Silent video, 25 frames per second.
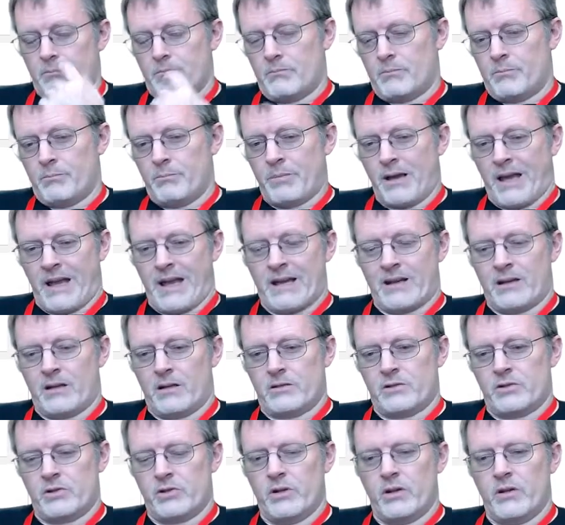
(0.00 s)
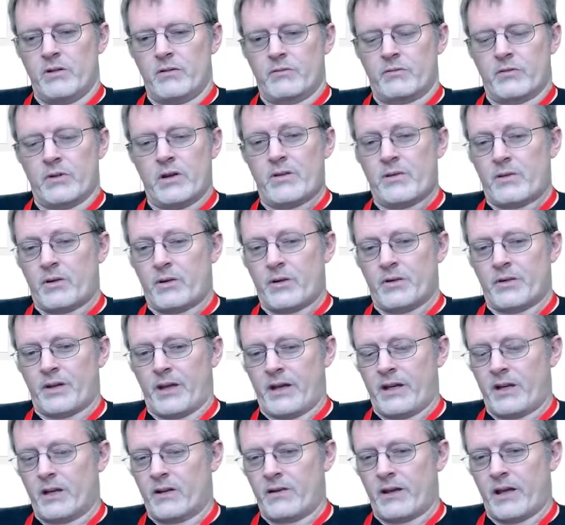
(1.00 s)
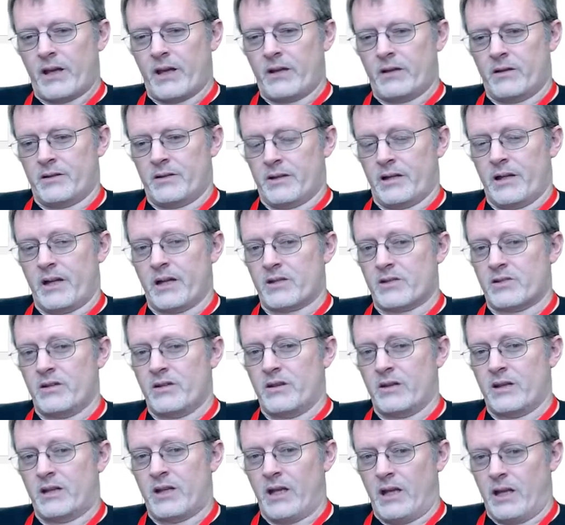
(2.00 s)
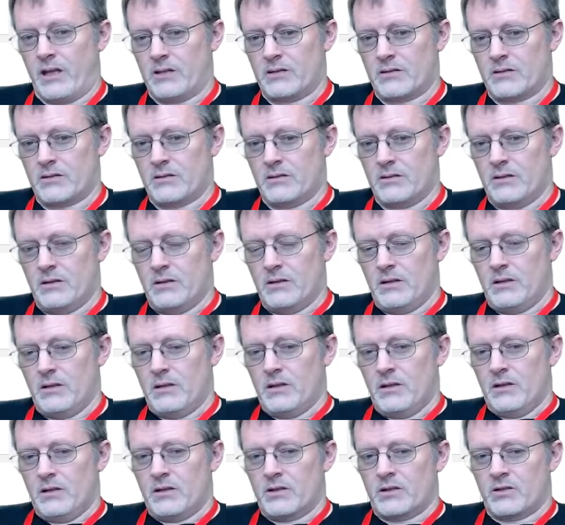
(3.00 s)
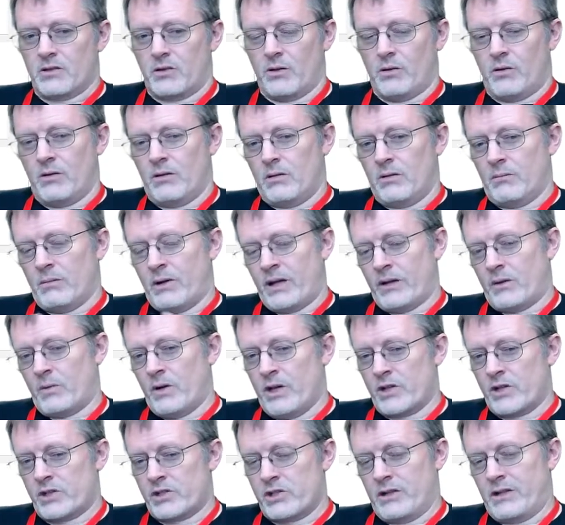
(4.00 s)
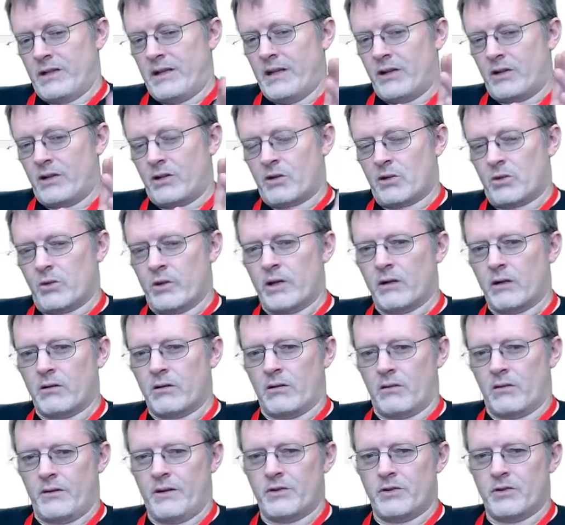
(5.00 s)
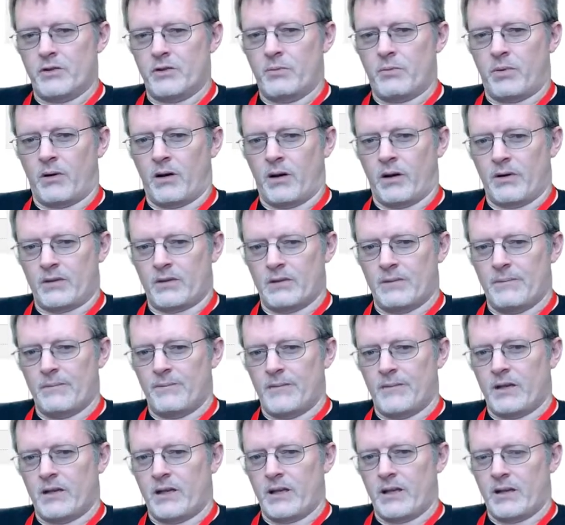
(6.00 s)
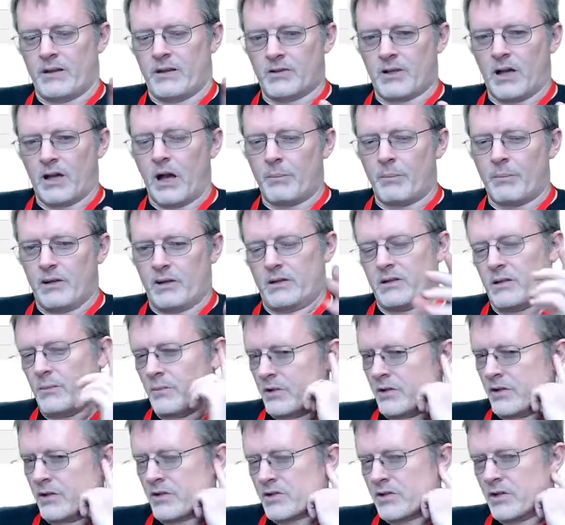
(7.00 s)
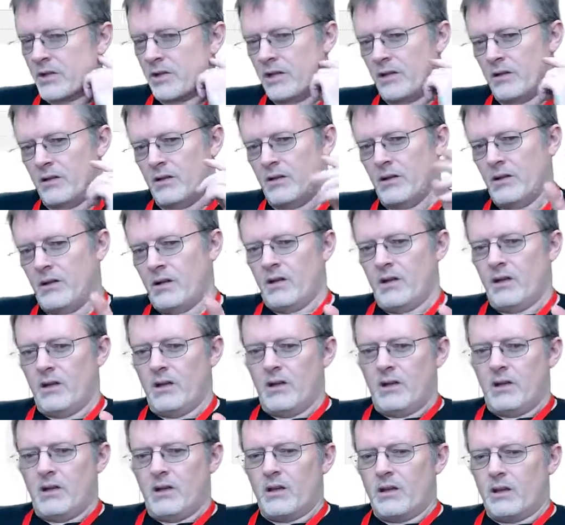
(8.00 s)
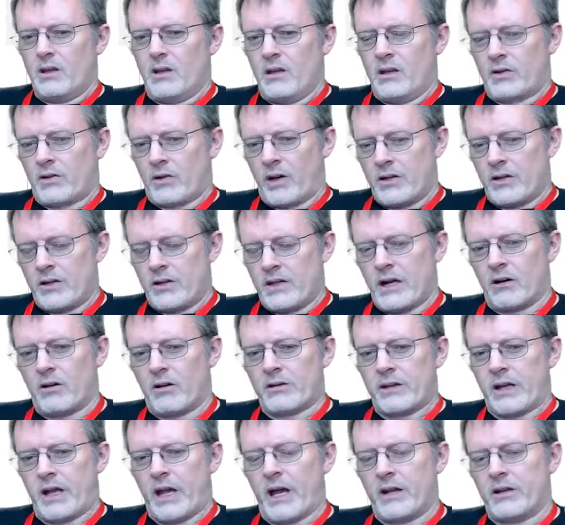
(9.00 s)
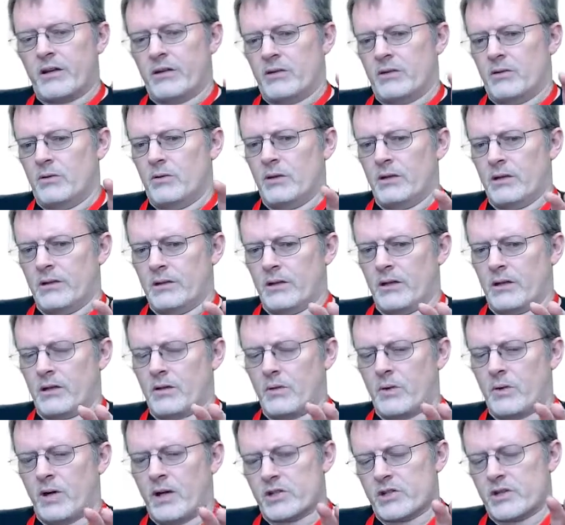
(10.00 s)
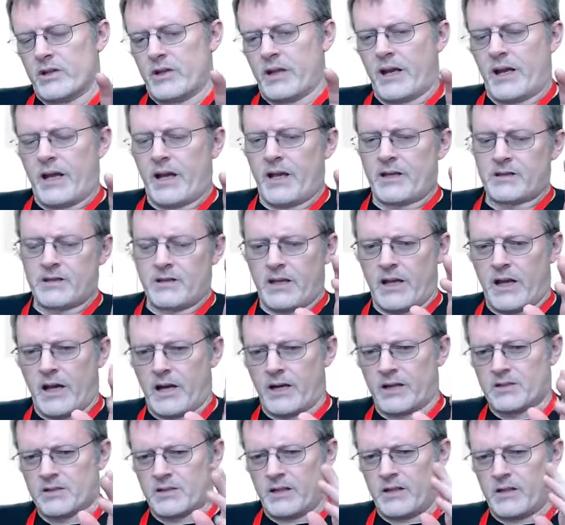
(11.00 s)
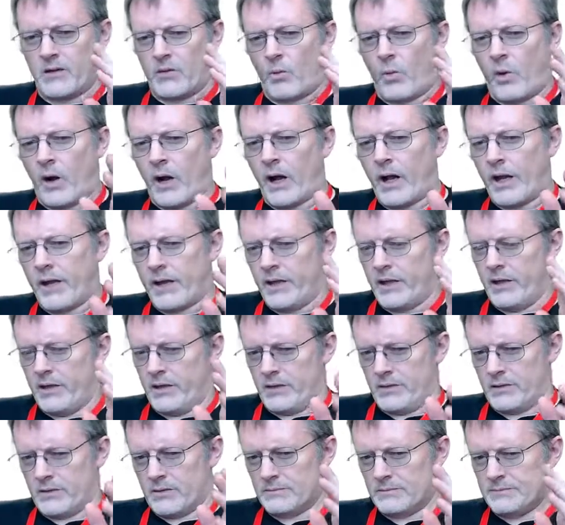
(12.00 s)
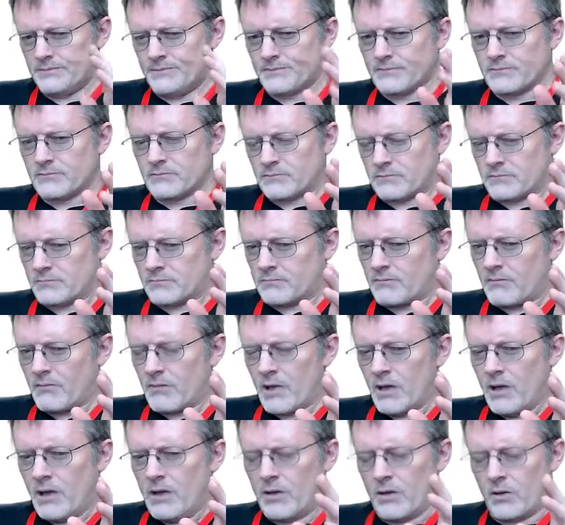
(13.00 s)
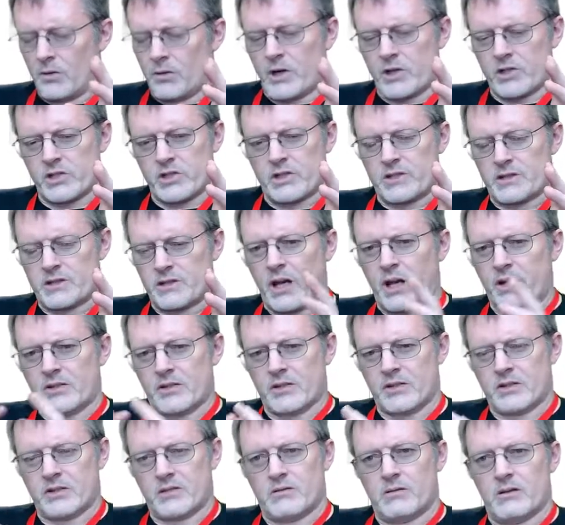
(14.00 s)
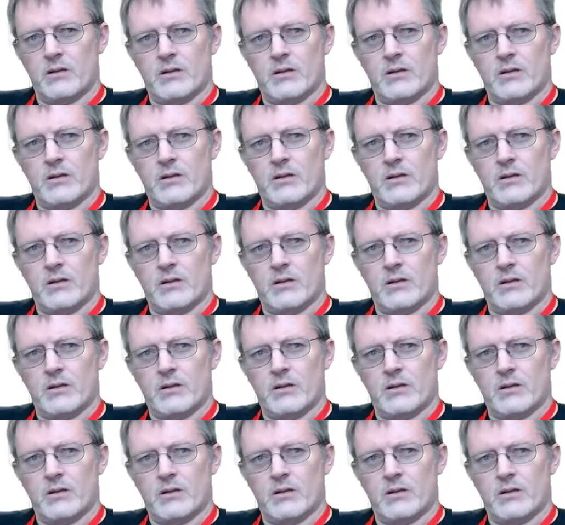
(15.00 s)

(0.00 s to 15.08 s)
bad at shooting free throws? I hear that is actually the case. So my question, again, critical, these two parts. Get the topic, something you're interested in, and try to narrow it down into a question that has an X and a Y in it. The question is not just,